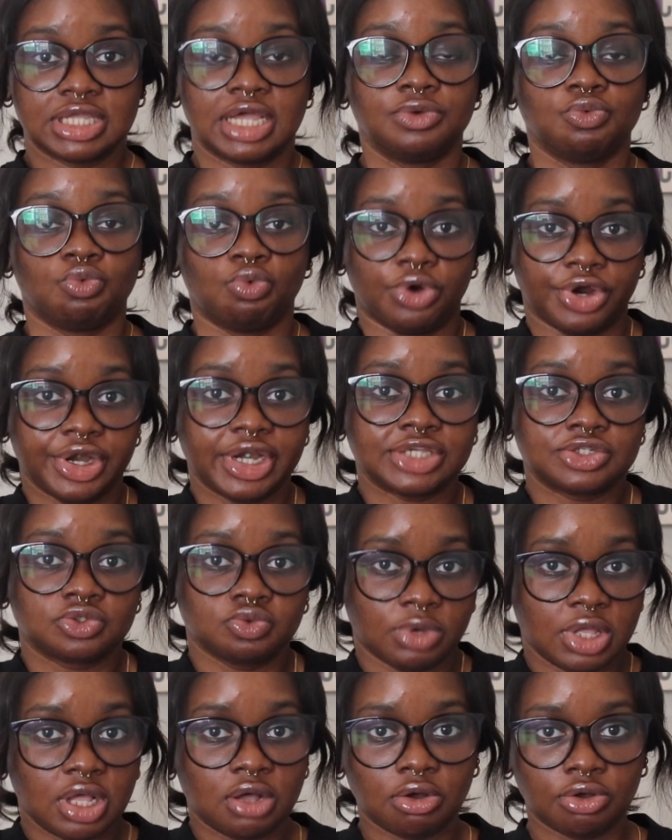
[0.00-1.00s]
And Word as
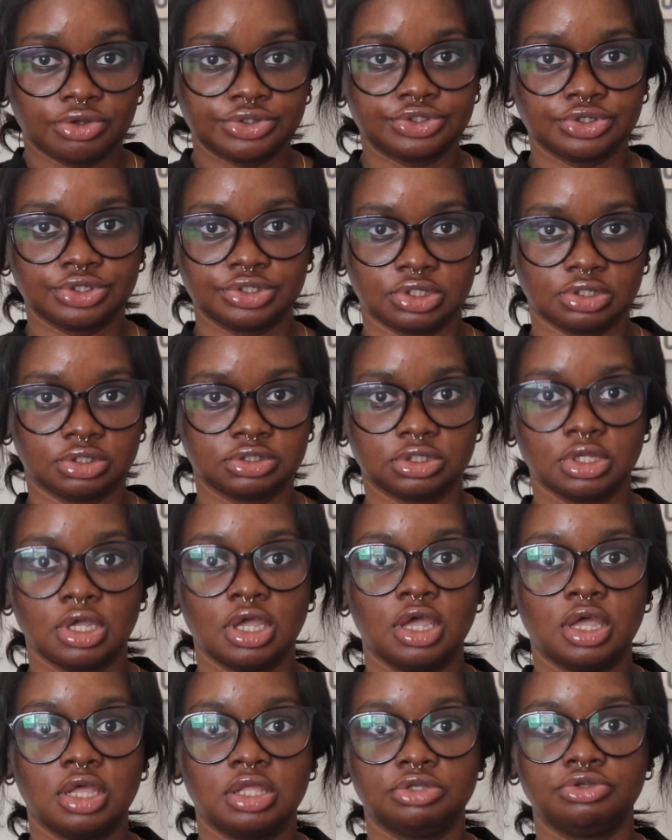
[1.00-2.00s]
well also does,
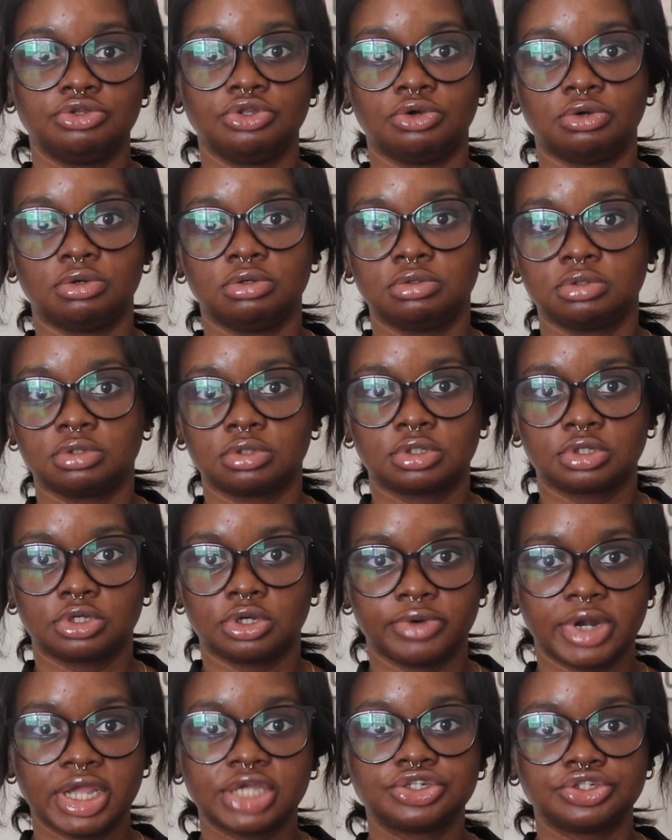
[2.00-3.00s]

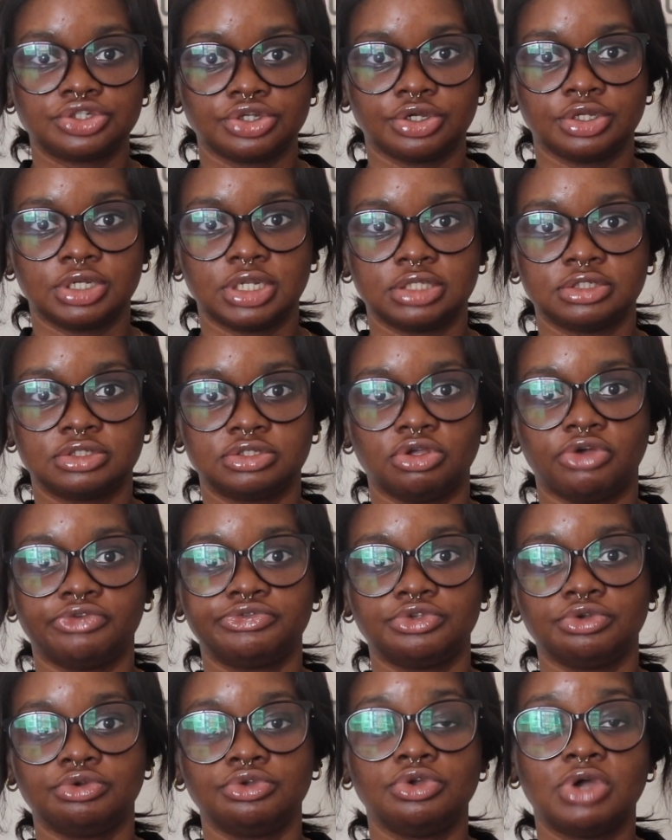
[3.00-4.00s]
correction and stuff.
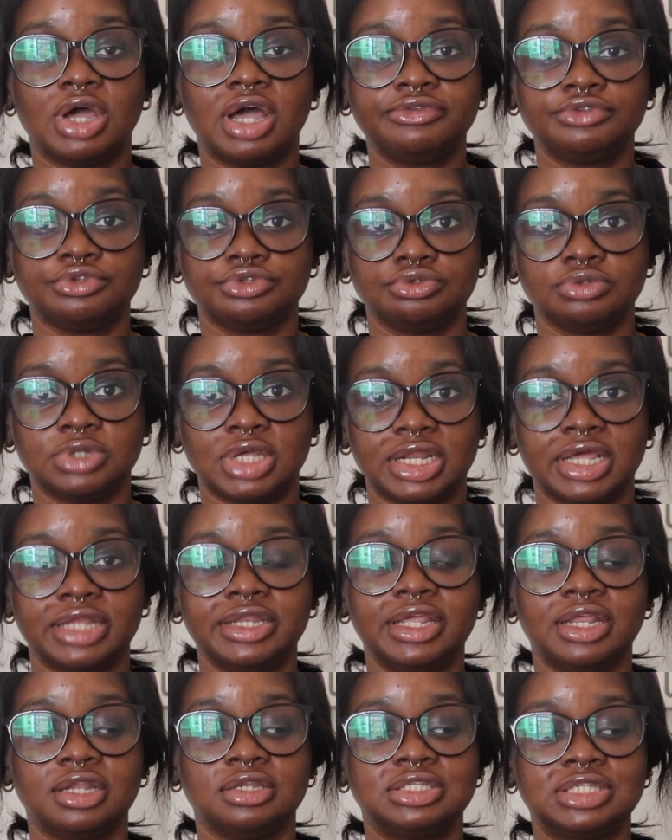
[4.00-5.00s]
So you have to do that and
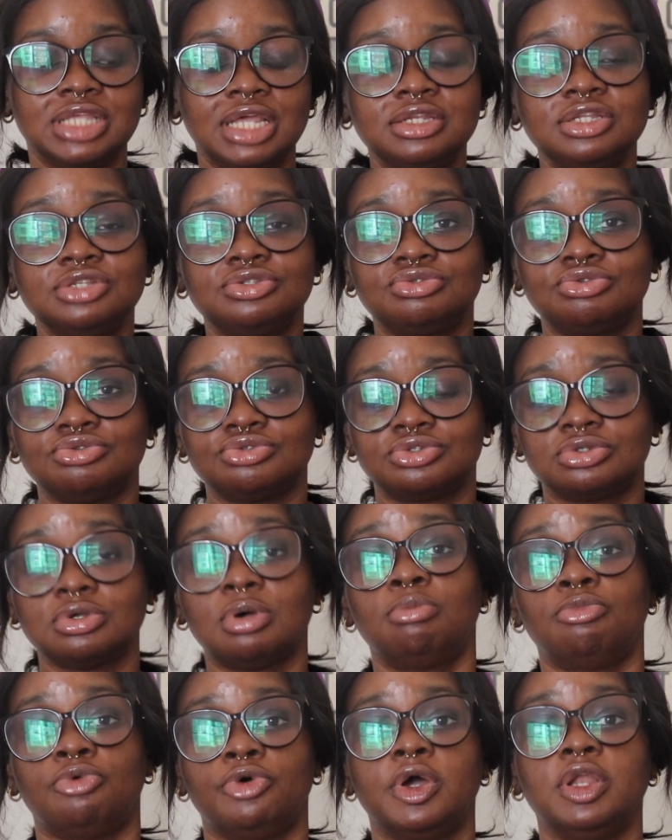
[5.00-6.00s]
then send it to
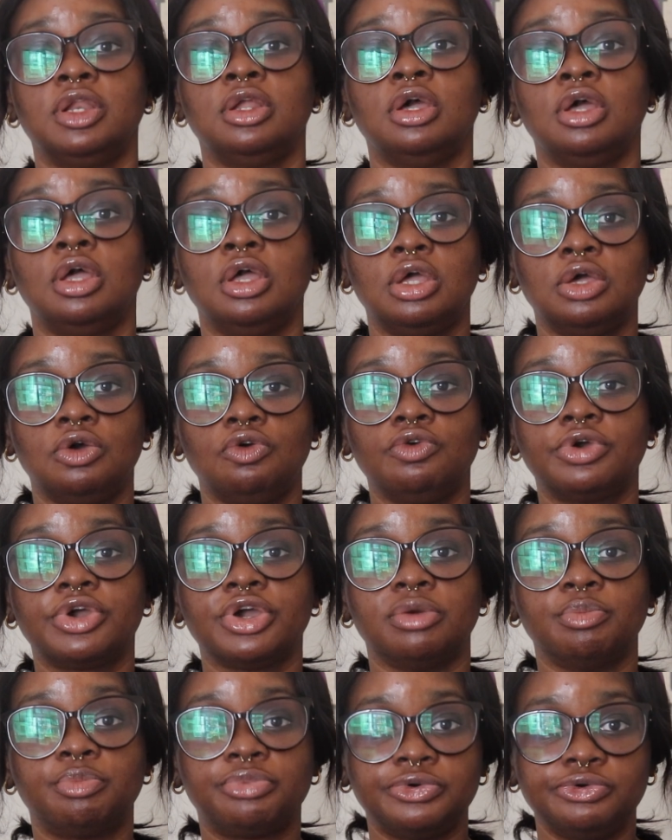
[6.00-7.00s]
someone who
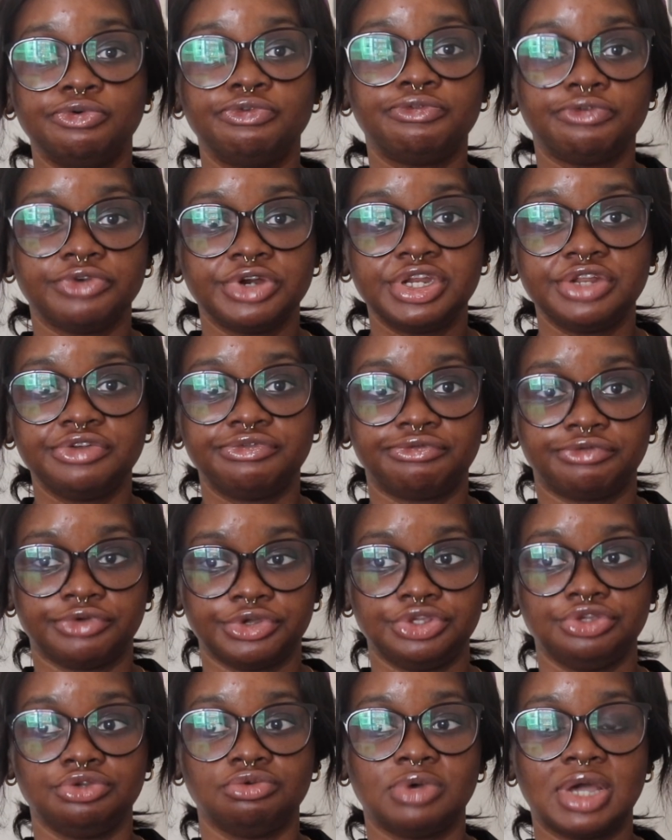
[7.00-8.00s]
can proofread it for
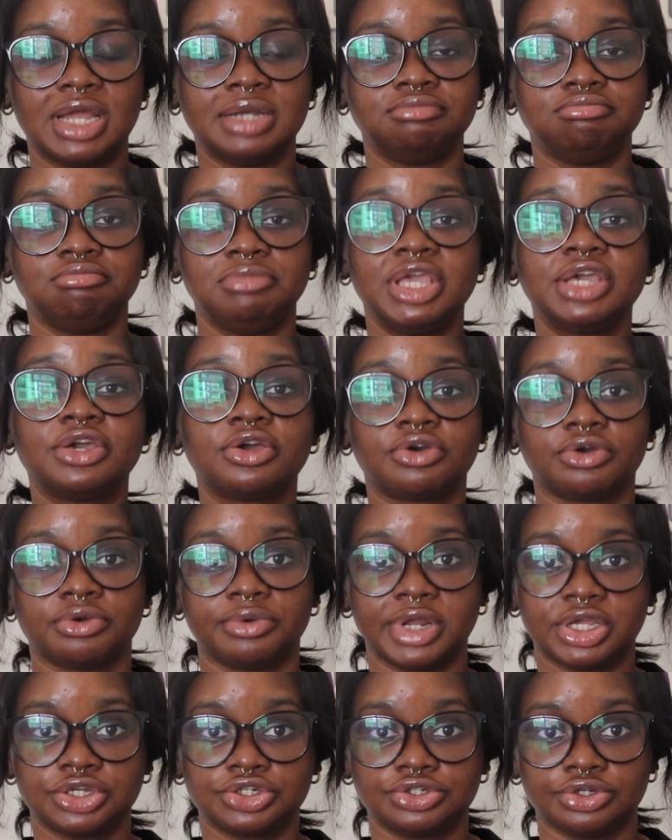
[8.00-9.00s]
you and make
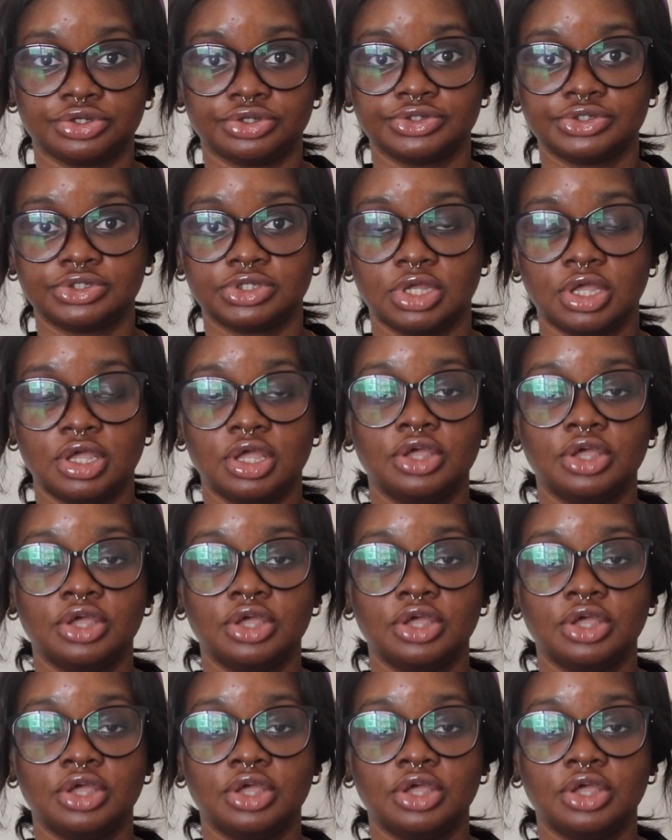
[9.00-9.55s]
corrections.